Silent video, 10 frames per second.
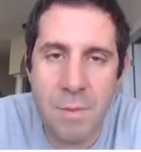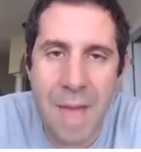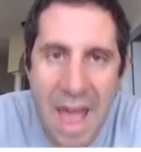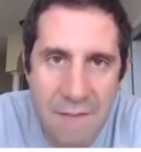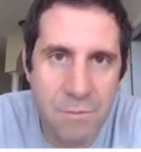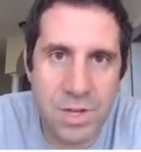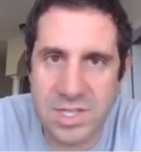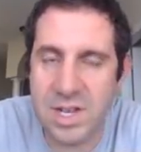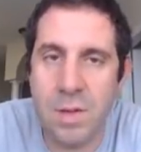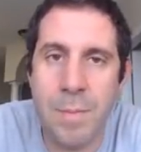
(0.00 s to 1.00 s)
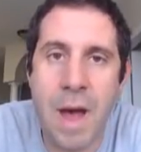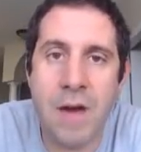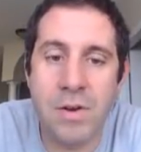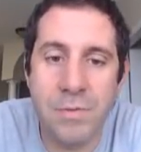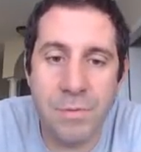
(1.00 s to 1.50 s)
from every single
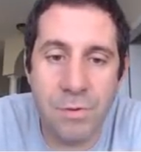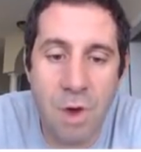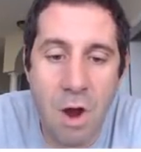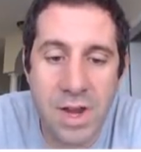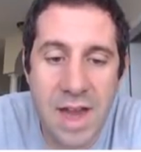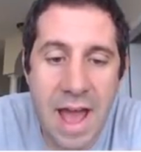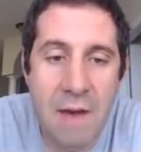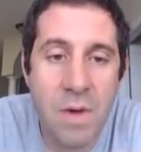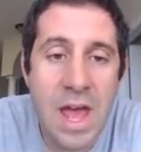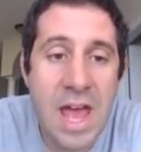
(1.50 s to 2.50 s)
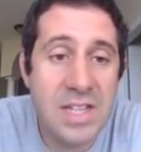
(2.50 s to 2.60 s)
modern Ferrari now.